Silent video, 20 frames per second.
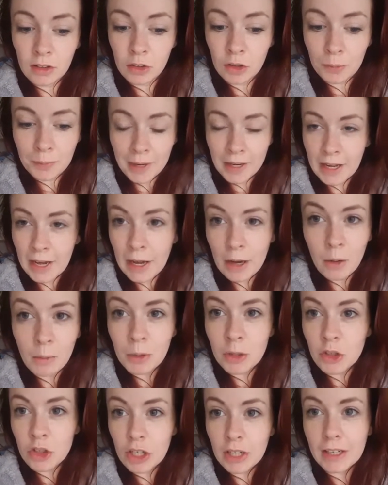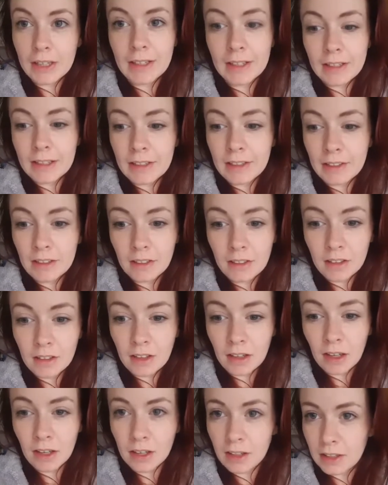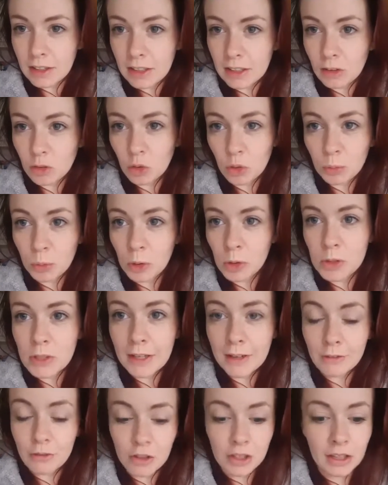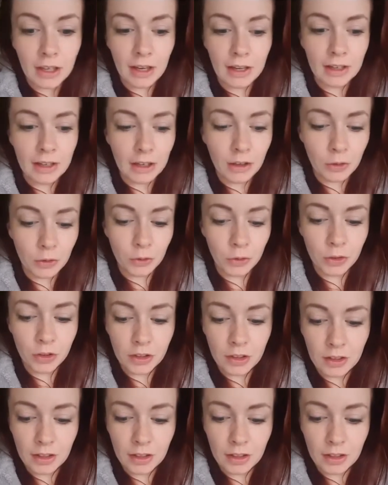no matter how much I clean almost every day now,